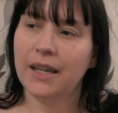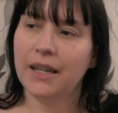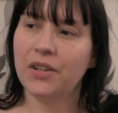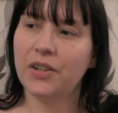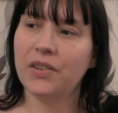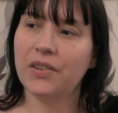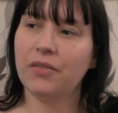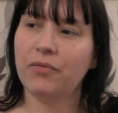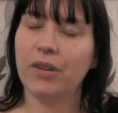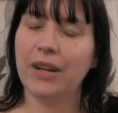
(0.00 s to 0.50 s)

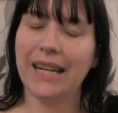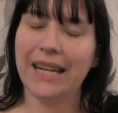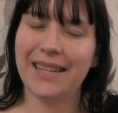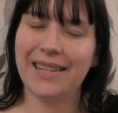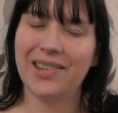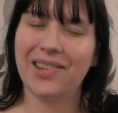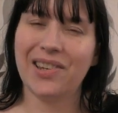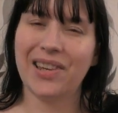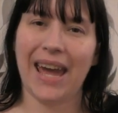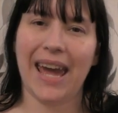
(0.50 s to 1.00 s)
just really
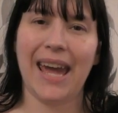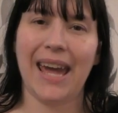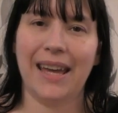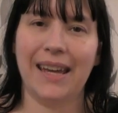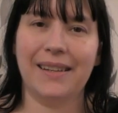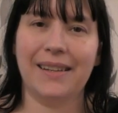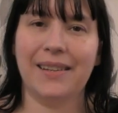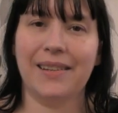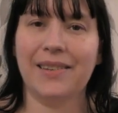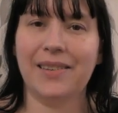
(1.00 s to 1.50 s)

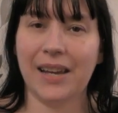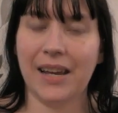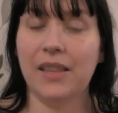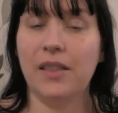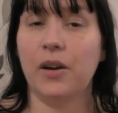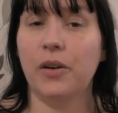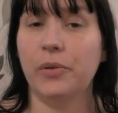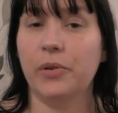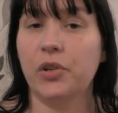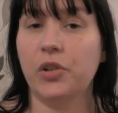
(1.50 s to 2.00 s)
scared to say
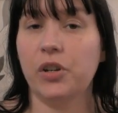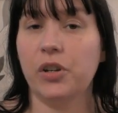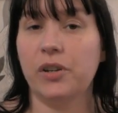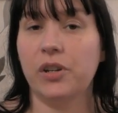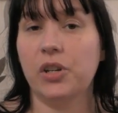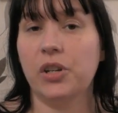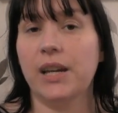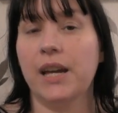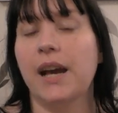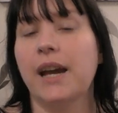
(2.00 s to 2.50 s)
that I was
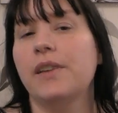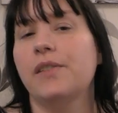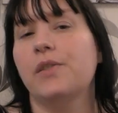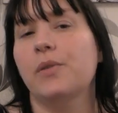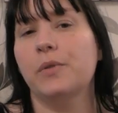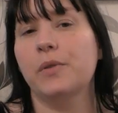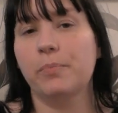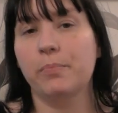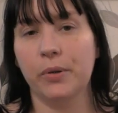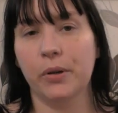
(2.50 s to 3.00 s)
Jewish in case
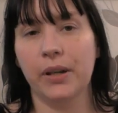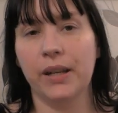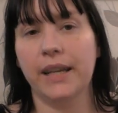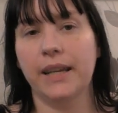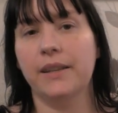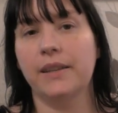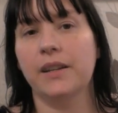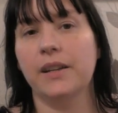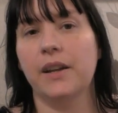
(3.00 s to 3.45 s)
I was bullied.